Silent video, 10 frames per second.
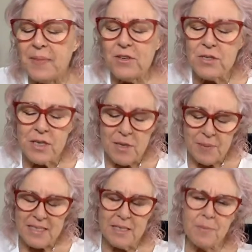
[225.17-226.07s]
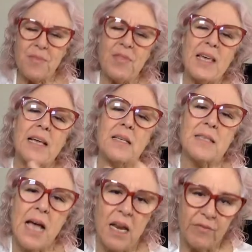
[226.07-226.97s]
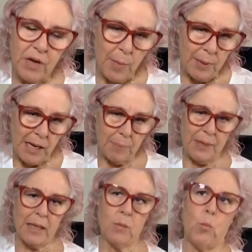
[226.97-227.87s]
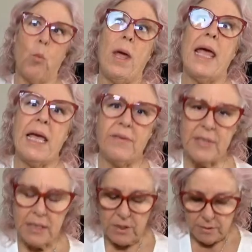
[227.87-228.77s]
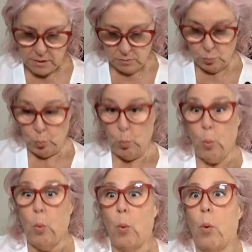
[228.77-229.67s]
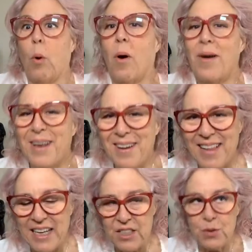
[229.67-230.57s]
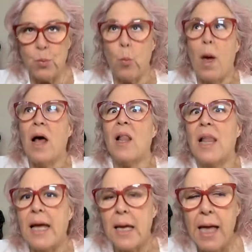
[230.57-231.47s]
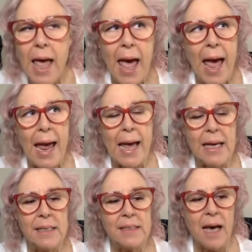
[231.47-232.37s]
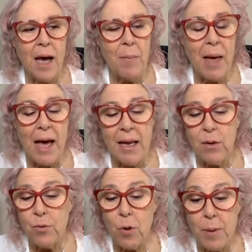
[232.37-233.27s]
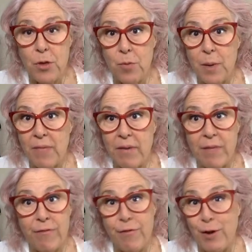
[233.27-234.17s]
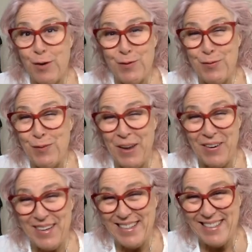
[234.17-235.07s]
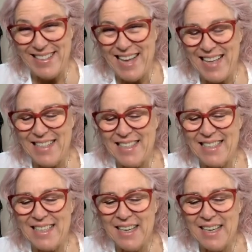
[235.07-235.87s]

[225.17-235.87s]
There's going to be some things kind of coming up like waves, like, oh, like a swelling. And I don't know about you, but I've had very, very intense